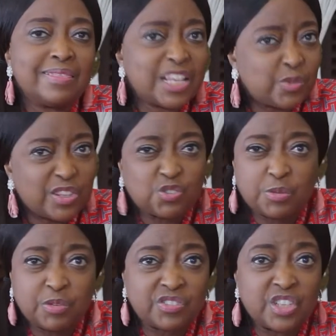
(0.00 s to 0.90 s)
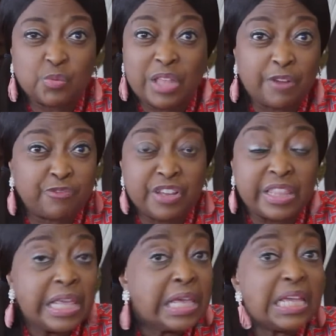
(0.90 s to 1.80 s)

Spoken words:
That's why the scripture says without faith,